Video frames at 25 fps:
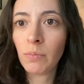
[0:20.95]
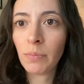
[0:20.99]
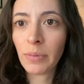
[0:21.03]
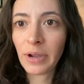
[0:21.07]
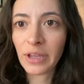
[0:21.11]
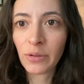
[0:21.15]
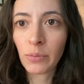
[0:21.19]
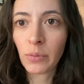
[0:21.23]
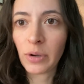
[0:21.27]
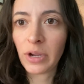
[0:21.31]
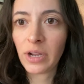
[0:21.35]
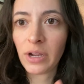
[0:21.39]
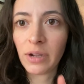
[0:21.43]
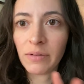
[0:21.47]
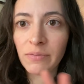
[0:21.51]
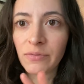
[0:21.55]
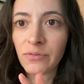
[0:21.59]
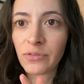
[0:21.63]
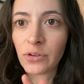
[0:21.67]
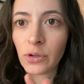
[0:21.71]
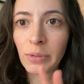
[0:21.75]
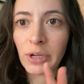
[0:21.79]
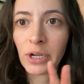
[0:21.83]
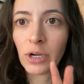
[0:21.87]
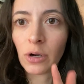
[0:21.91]
By the way, I'm
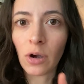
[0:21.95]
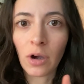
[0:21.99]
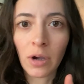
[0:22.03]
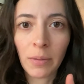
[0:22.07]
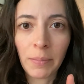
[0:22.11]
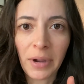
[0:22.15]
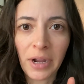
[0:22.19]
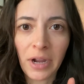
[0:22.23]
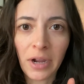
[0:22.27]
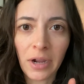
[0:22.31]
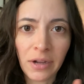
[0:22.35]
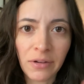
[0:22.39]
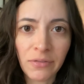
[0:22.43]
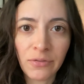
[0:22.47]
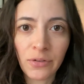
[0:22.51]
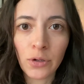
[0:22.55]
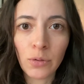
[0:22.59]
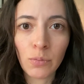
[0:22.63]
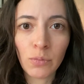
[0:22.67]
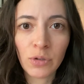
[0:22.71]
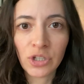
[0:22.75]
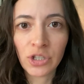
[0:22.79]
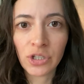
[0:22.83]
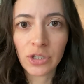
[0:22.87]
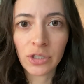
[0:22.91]
filming on my iPhone,
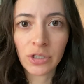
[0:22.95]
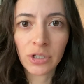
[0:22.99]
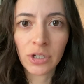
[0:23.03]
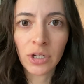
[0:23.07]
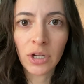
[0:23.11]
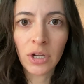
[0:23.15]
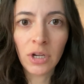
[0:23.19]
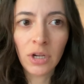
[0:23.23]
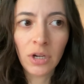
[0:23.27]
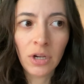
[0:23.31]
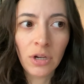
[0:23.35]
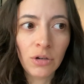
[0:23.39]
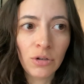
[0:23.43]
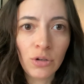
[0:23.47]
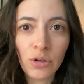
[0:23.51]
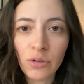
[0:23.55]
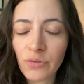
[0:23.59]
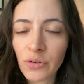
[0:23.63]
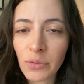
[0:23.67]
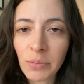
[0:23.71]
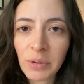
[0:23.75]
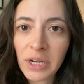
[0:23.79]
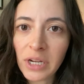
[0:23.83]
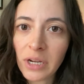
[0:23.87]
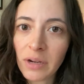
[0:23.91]
which is new
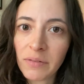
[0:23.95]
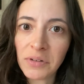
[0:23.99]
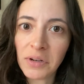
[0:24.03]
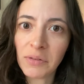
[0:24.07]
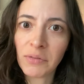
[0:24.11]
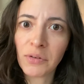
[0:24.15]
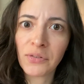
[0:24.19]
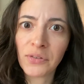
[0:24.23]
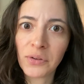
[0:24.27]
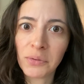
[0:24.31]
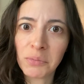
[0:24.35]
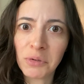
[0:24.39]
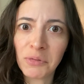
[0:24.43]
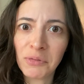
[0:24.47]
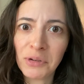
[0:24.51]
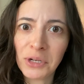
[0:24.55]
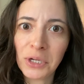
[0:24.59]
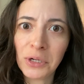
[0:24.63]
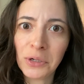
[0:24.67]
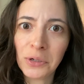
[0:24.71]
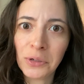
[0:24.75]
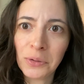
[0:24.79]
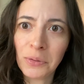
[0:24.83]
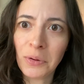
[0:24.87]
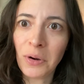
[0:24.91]
for me. I've never filmed a
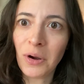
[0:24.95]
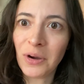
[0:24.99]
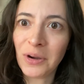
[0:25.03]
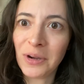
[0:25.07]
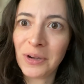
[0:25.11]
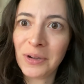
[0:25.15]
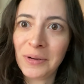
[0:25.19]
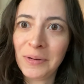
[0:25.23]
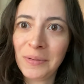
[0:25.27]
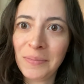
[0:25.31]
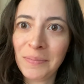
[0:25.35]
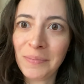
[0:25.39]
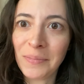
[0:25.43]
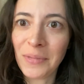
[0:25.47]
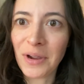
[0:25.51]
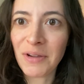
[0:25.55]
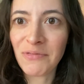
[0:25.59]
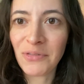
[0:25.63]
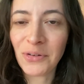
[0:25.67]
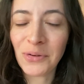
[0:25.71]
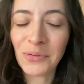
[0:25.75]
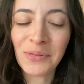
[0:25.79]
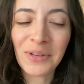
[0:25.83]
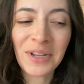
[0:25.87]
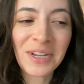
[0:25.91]
video on my
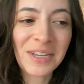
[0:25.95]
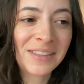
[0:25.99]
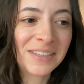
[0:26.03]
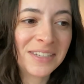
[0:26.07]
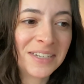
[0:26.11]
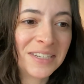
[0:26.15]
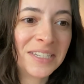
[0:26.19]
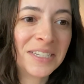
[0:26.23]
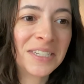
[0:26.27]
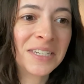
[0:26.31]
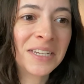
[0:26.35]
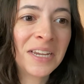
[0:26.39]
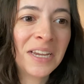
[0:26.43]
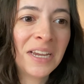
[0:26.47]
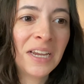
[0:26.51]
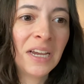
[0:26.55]
phone like this.